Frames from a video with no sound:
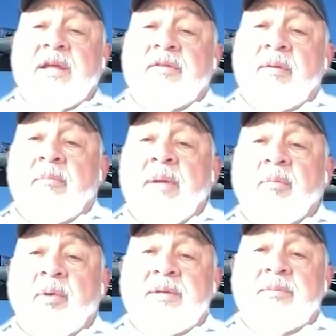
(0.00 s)
of the
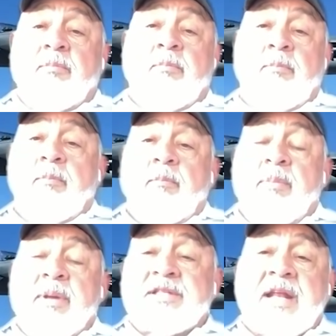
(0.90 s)
memory yeah.
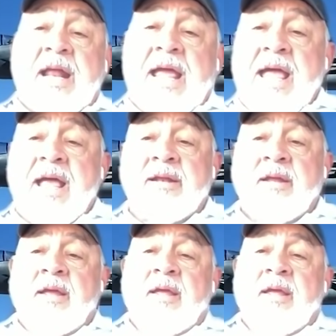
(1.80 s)
bits that I had,